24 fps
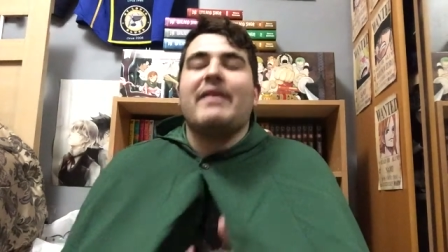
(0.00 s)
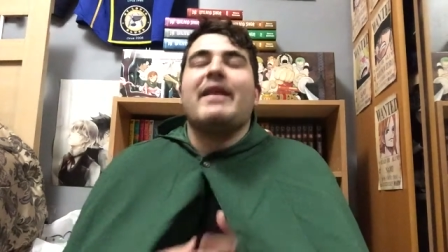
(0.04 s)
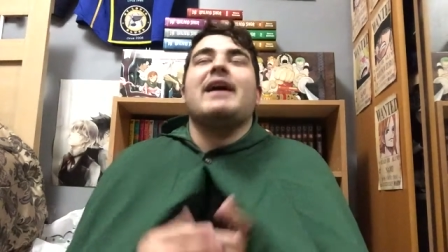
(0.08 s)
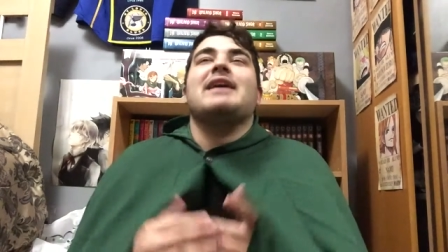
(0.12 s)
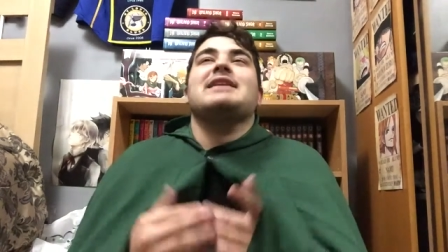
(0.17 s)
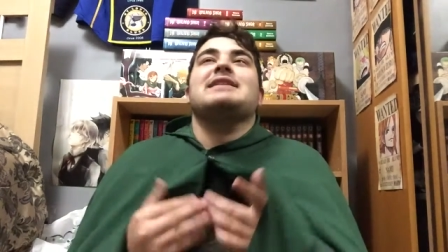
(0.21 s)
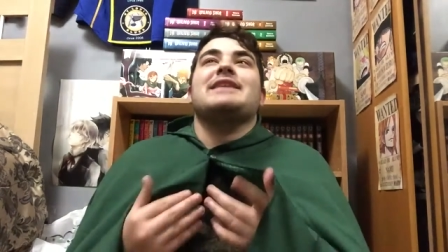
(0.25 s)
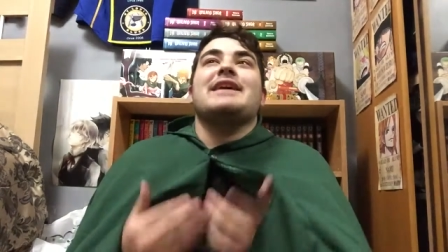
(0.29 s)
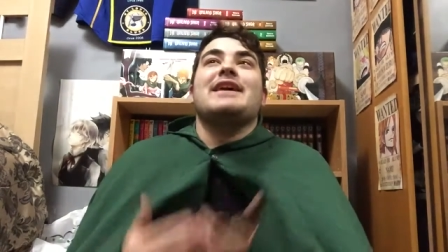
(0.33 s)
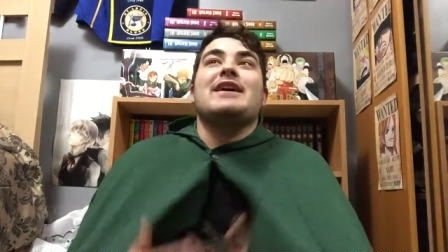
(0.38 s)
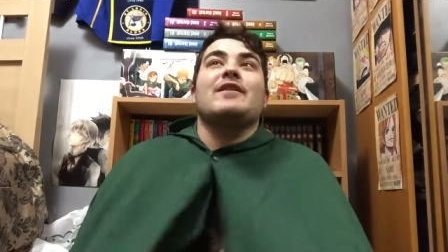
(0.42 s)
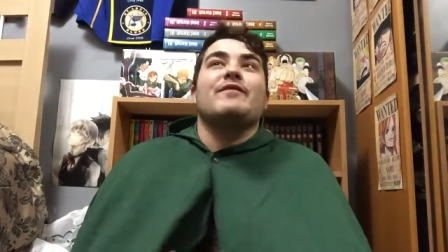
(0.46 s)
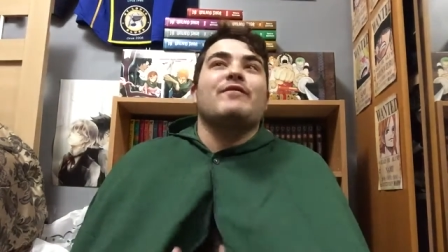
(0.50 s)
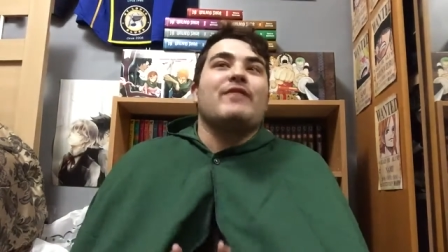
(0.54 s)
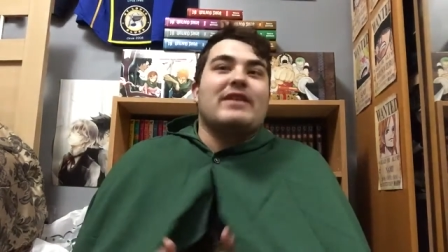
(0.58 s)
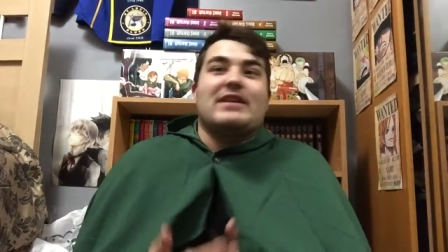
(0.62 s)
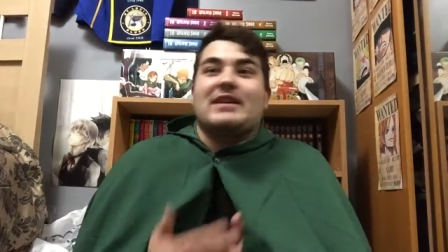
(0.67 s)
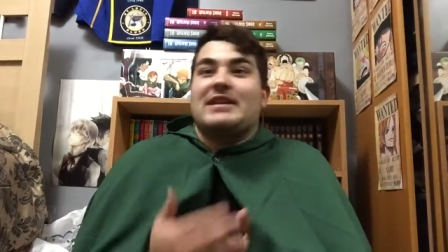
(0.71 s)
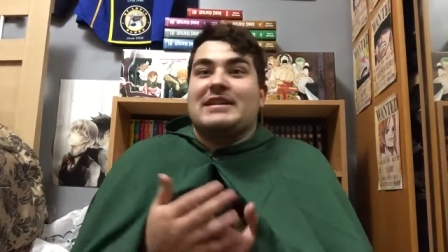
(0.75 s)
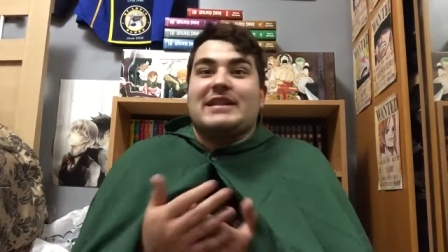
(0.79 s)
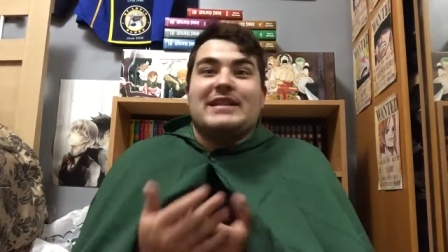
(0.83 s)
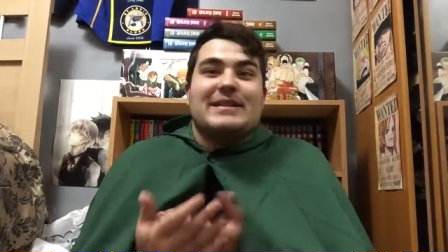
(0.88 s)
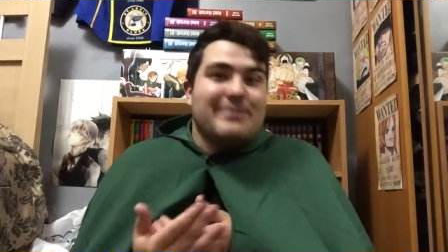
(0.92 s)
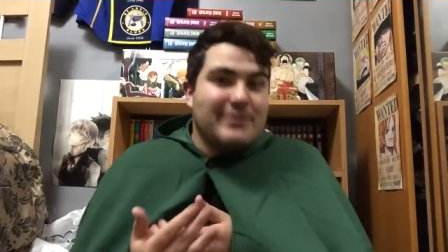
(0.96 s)
Not terrified
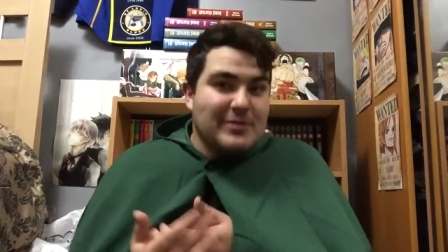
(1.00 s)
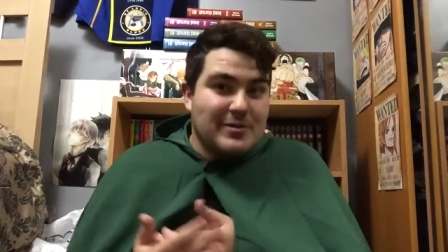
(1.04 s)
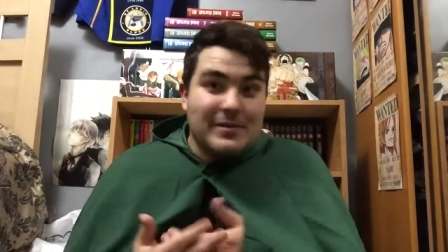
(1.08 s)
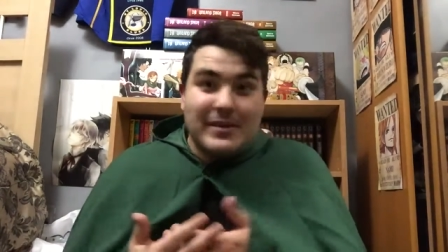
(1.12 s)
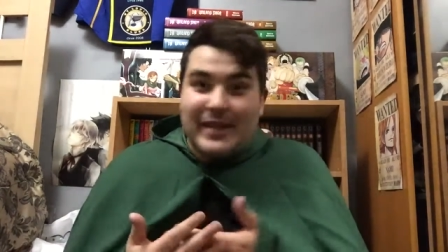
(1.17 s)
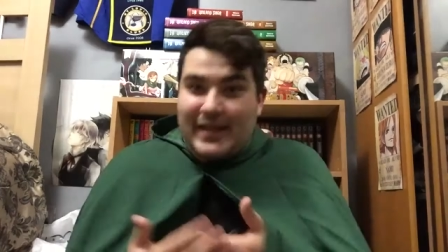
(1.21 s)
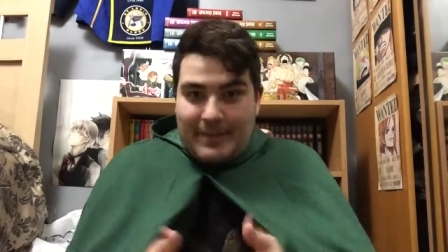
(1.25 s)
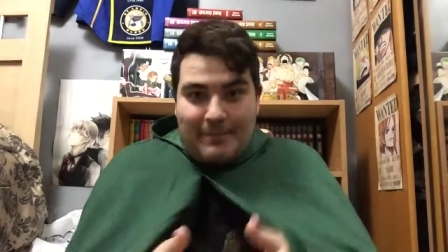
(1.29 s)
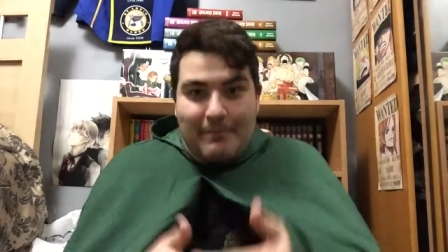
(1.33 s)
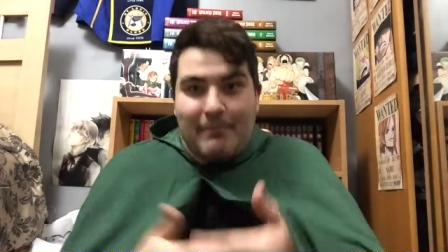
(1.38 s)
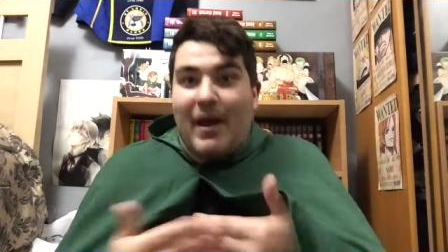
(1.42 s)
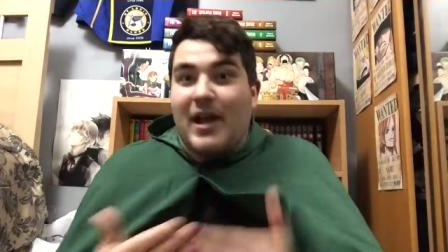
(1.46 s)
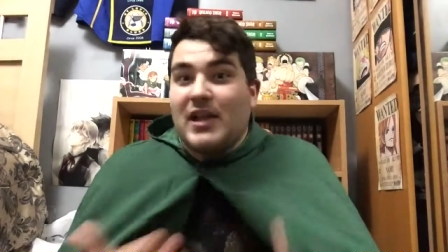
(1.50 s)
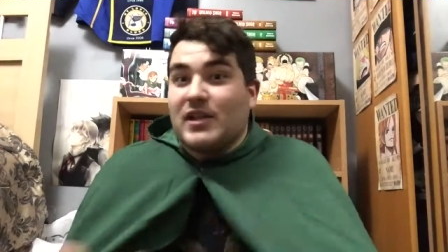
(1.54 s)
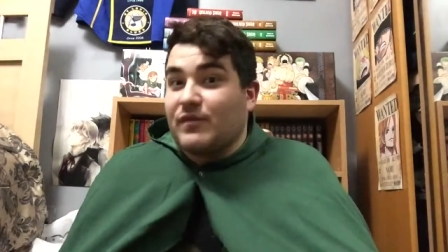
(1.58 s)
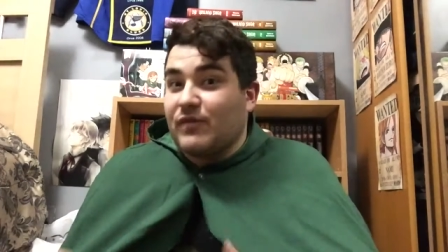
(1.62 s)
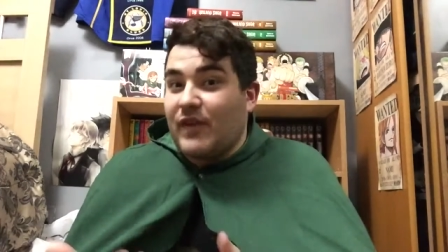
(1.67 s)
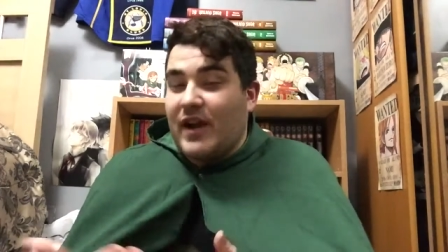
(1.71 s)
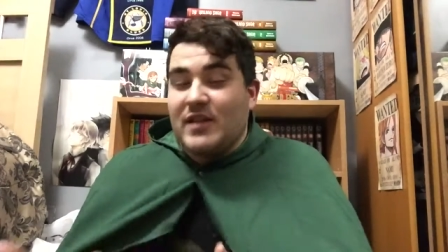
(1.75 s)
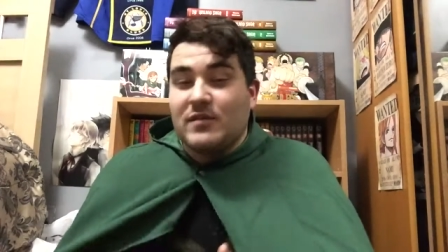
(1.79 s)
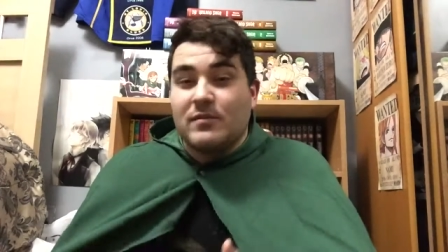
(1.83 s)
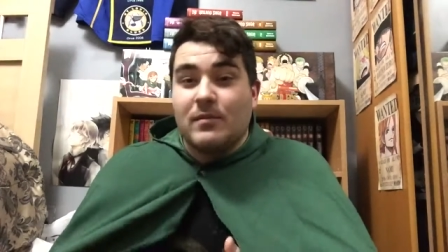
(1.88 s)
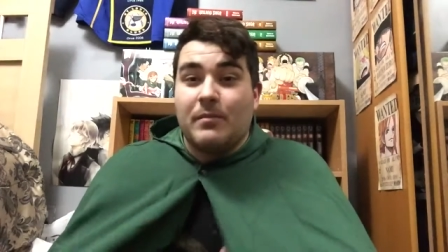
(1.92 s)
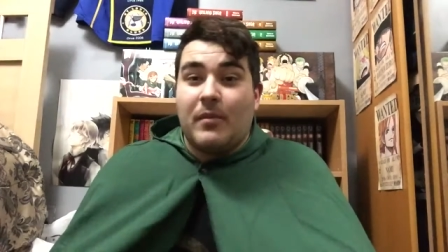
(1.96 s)
because he's supposed to be like best
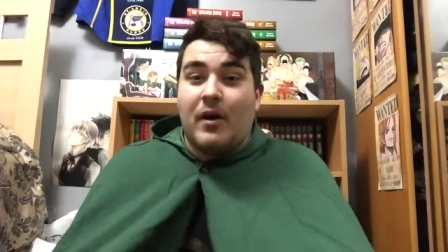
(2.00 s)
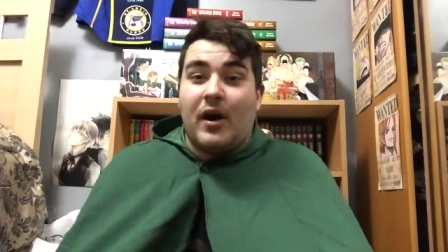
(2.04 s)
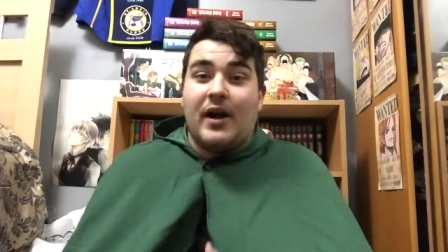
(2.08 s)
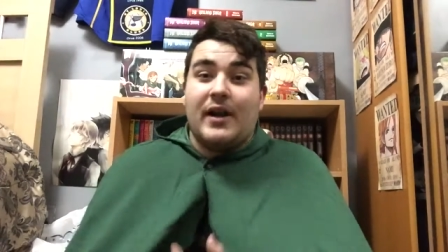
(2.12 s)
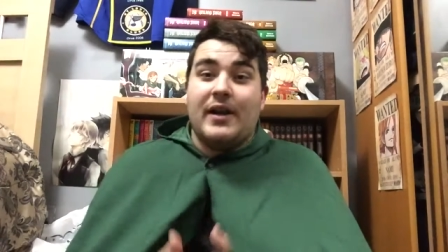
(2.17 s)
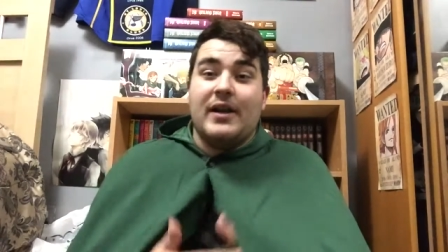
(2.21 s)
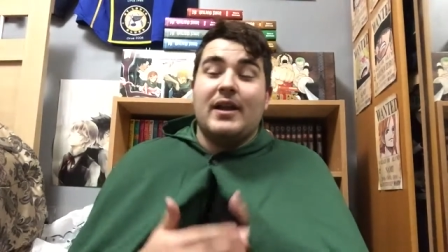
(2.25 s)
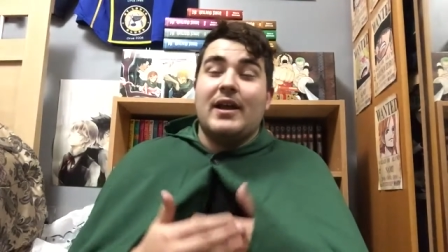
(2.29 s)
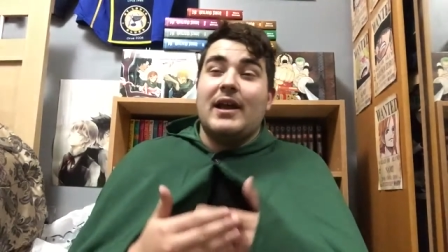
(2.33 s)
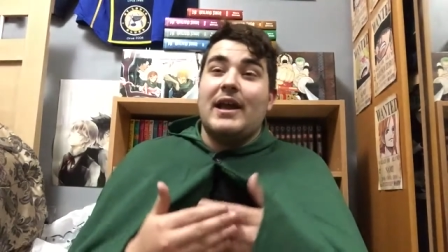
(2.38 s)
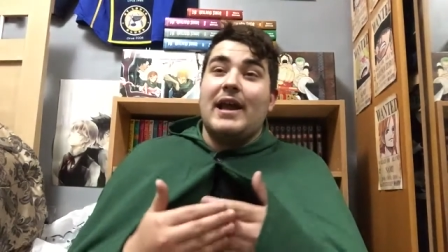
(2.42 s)
friends with Ban.